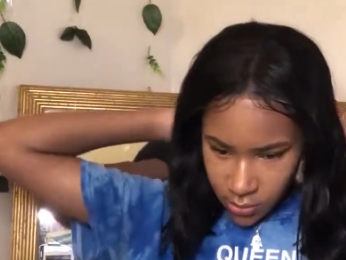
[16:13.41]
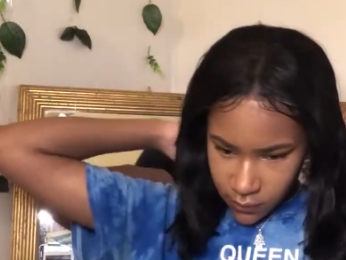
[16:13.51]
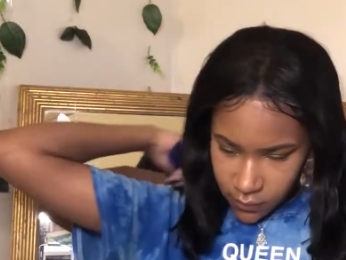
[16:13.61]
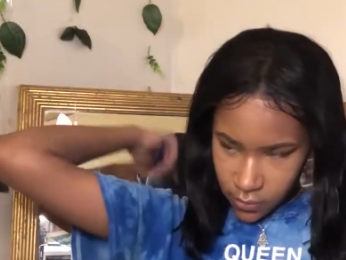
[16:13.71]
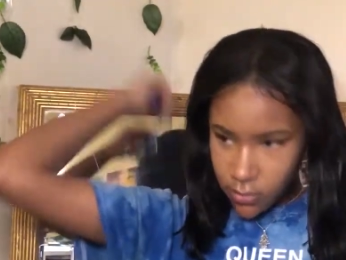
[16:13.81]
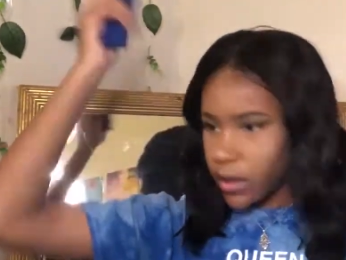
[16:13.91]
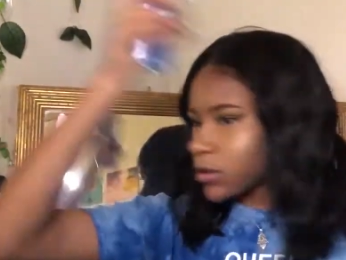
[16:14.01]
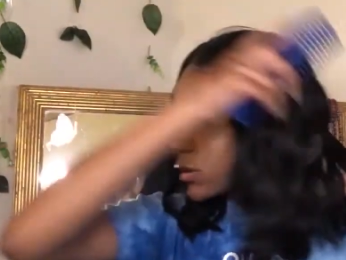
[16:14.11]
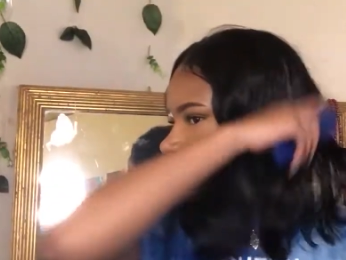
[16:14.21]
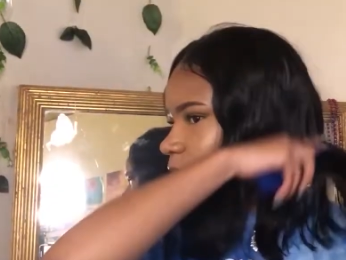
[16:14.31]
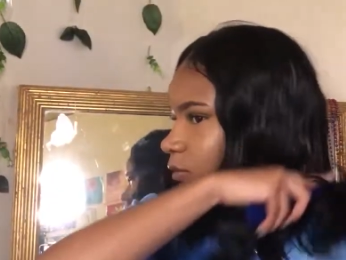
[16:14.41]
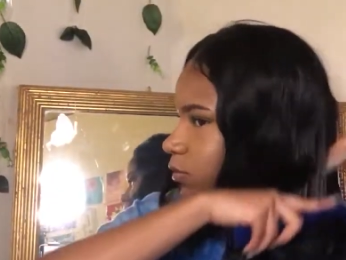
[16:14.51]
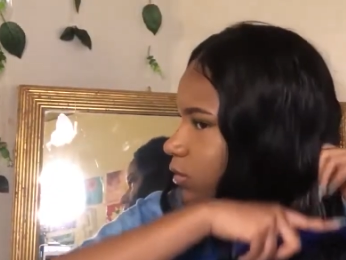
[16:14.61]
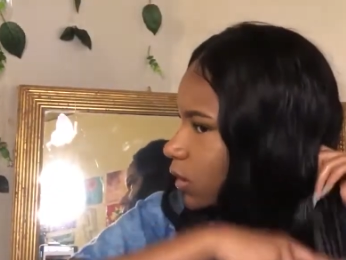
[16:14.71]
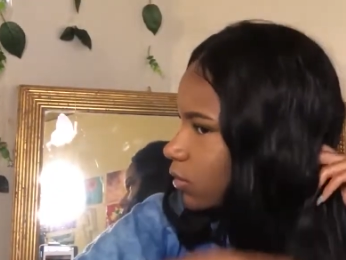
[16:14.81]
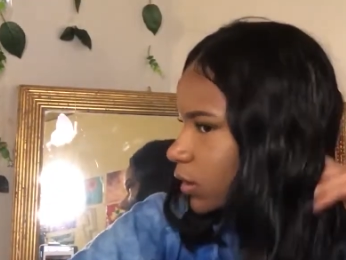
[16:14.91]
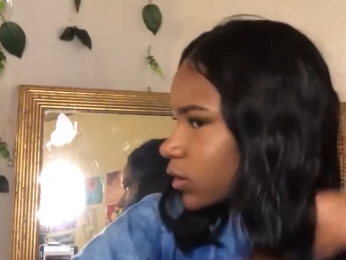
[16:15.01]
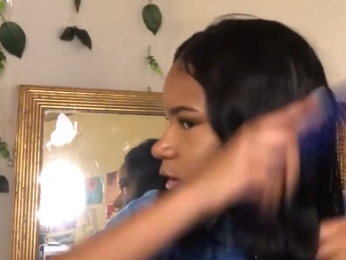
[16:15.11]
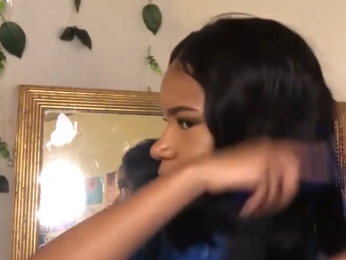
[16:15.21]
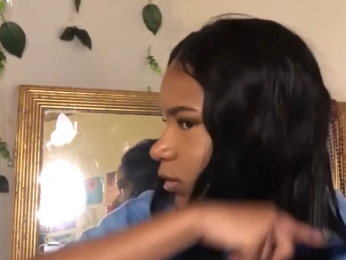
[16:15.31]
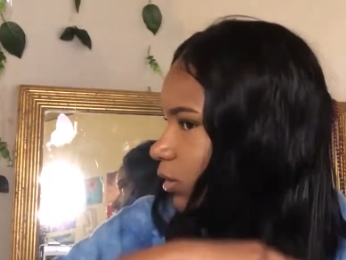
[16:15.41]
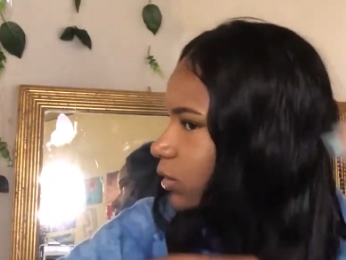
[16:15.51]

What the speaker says: a few, like 6 months now, I think.